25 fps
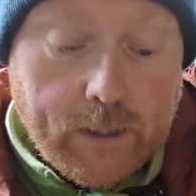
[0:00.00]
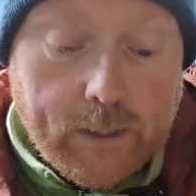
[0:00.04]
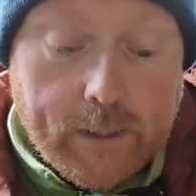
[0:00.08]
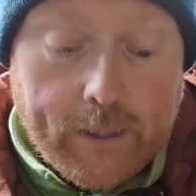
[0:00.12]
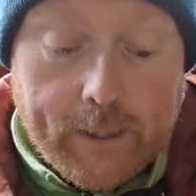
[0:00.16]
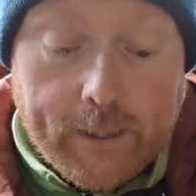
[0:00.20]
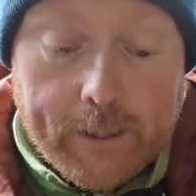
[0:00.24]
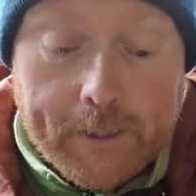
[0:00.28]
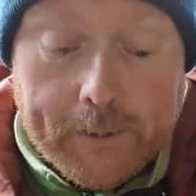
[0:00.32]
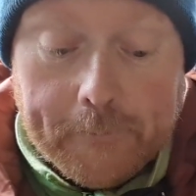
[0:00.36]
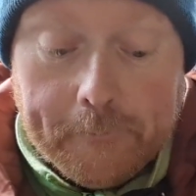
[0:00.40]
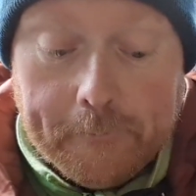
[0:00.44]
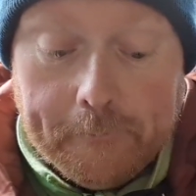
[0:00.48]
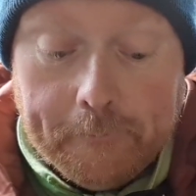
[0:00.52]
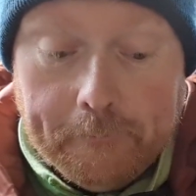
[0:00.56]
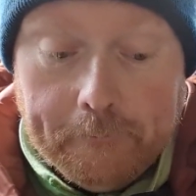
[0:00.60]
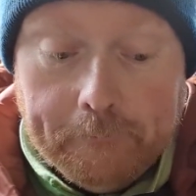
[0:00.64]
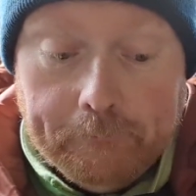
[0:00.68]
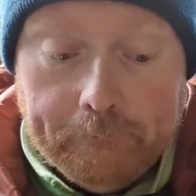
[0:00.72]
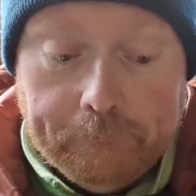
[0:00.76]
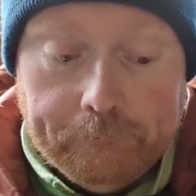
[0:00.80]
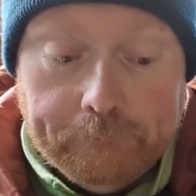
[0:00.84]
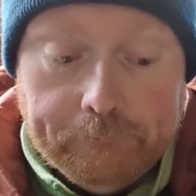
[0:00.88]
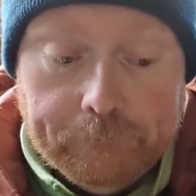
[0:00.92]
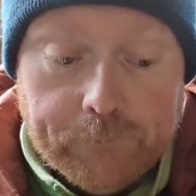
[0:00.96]

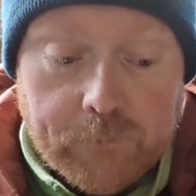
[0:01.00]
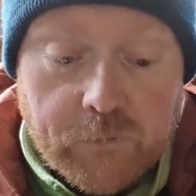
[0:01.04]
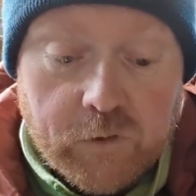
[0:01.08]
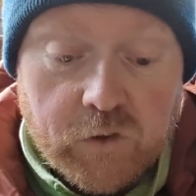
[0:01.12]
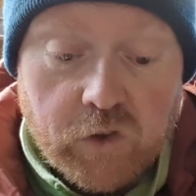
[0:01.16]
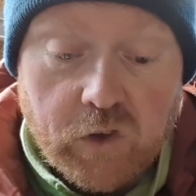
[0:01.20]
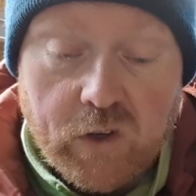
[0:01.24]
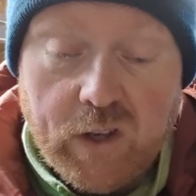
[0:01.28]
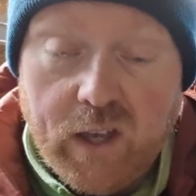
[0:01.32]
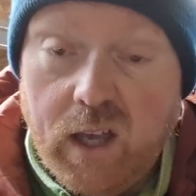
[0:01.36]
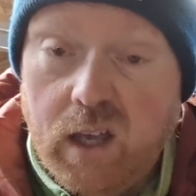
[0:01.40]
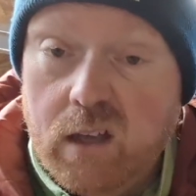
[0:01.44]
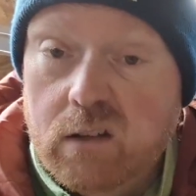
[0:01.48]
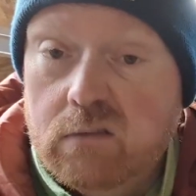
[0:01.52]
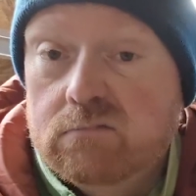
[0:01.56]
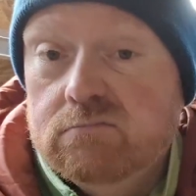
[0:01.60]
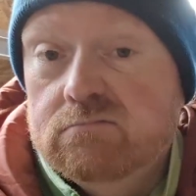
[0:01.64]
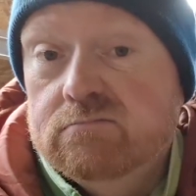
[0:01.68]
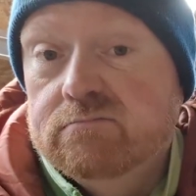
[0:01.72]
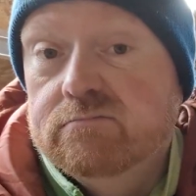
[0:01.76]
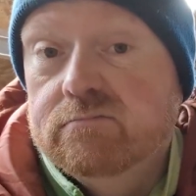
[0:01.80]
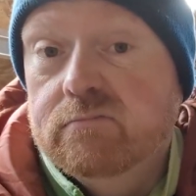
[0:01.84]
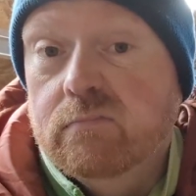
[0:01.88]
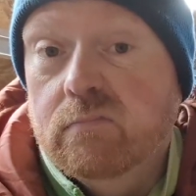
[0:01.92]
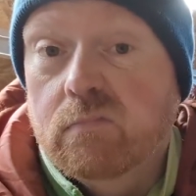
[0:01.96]
So yeah,
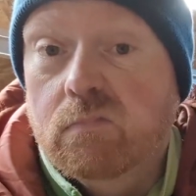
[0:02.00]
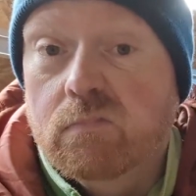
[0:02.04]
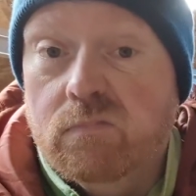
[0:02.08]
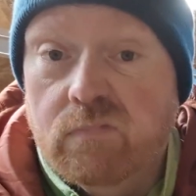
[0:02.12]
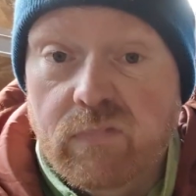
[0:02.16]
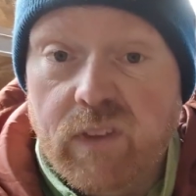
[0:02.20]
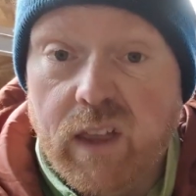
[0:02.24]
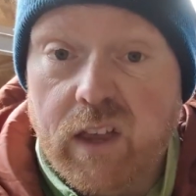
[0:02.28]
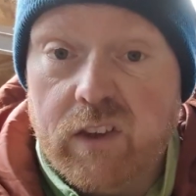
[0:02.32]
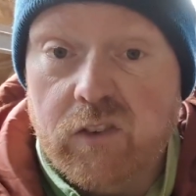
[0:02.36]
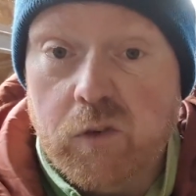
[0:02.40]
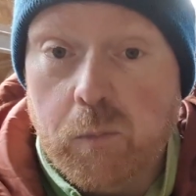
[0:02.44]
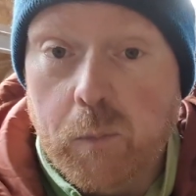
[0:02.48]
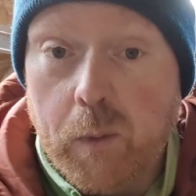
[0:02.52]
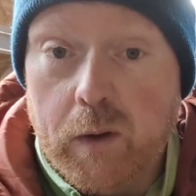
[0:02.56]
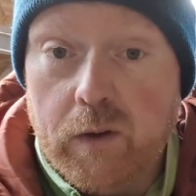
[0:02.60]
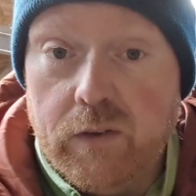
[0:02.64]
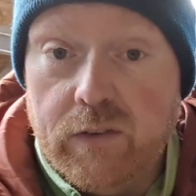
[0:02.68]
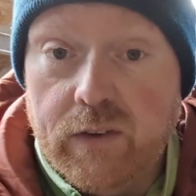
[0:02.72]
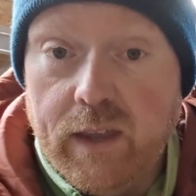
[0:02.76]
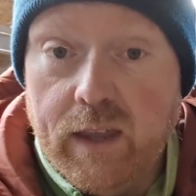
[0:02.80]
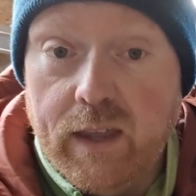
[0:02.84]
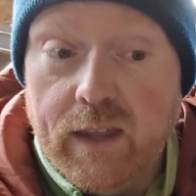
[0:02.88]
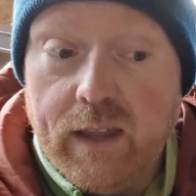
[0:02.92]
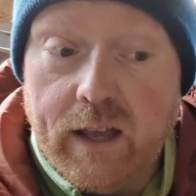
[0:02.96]
that's
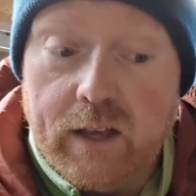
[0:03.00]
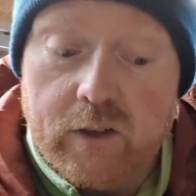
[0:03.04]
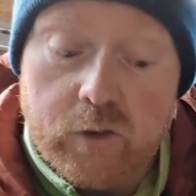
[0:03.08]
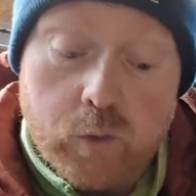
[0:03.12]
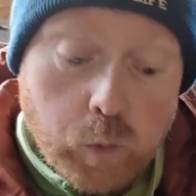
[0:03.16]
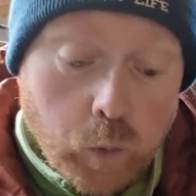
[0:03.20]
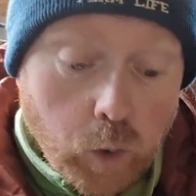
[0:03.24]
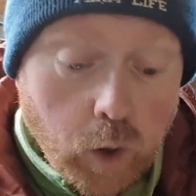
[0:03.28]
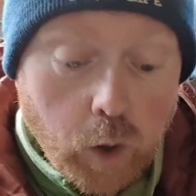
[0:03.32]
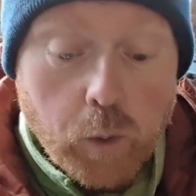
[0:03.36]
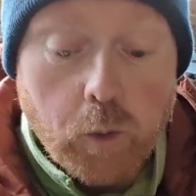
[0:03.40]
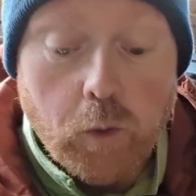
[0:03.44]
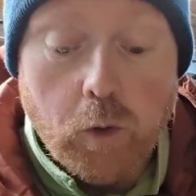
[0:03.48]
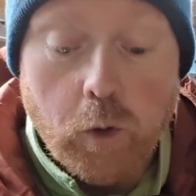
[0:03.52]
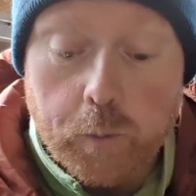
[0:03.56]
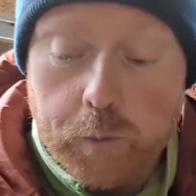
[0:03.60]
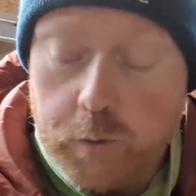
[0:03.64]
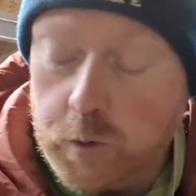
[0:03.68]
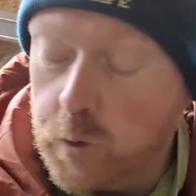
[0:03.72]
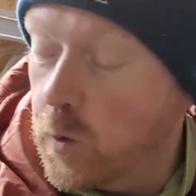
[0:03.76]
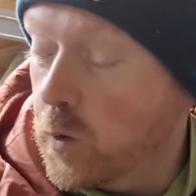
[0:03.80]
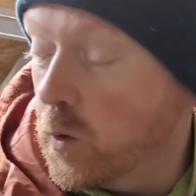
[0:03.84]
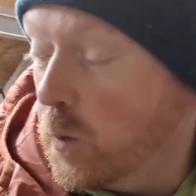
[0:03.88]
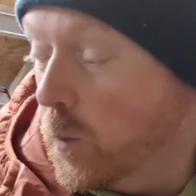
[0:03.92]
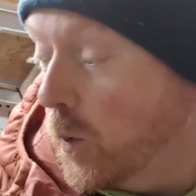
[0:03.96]
about it. That's where we're up
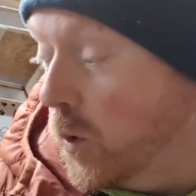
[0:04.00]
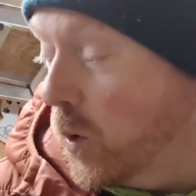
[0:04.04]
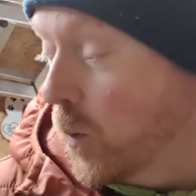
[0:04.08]
to at the